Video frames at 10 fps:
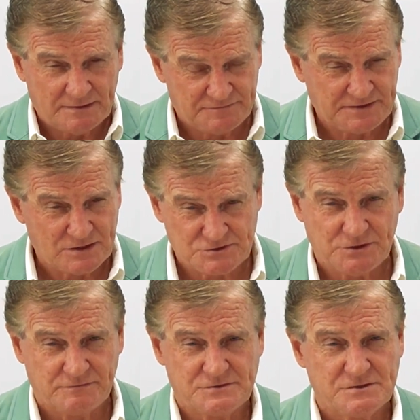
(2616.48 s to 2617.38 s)
uh, video
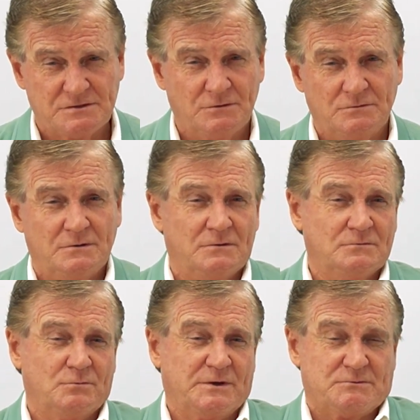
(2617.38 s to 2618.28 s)
services or,
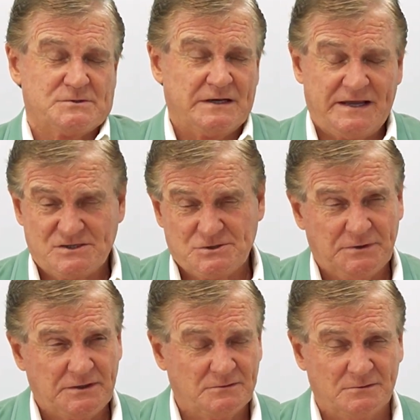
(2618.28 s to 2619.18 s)
or, whether it's a lounge
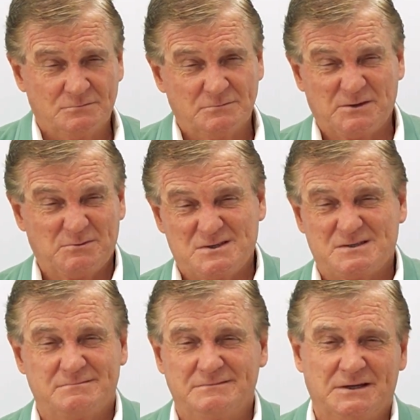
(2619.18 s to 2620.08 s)
suite or whether
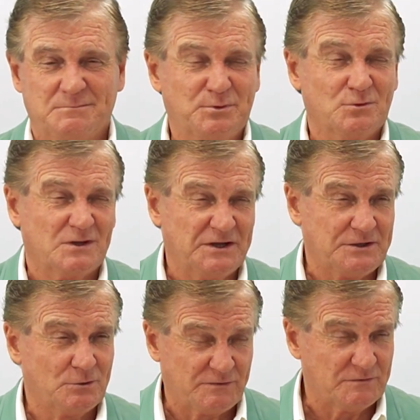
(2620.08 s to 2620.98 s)
it's you know pool
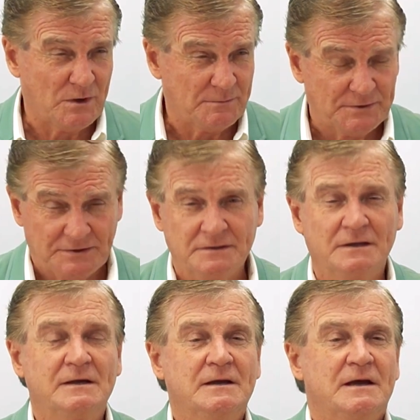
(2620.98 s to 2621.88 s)
cleaning, whatever it might be,
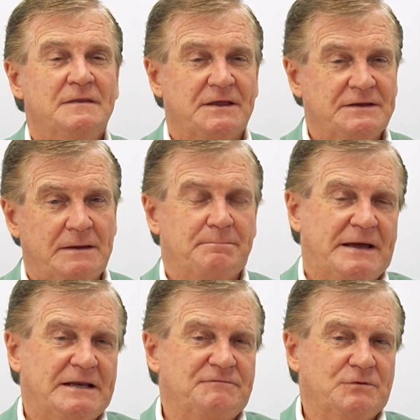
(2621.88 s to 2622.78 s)
then yeah.
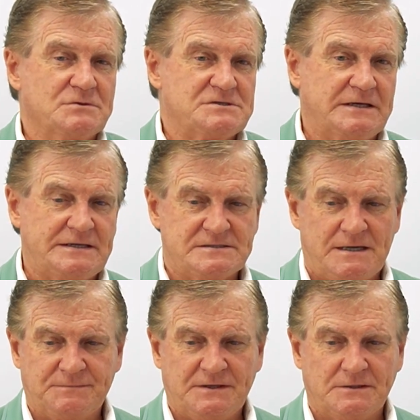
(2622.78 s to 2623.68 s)
But if you're selling
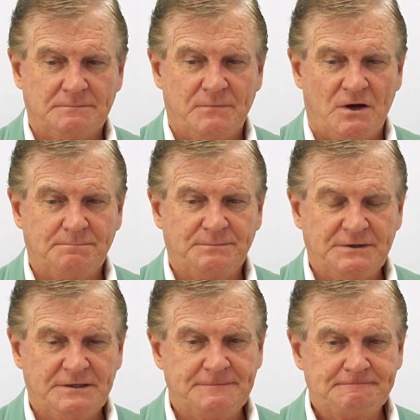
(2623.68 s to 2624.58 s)
something that might
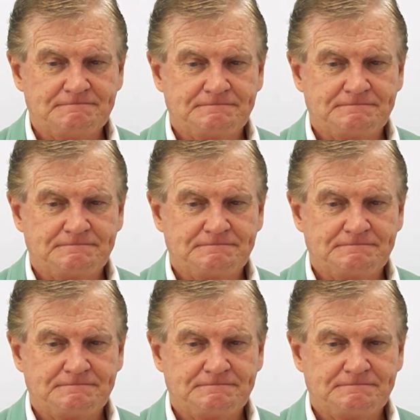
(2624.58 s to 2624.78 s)
be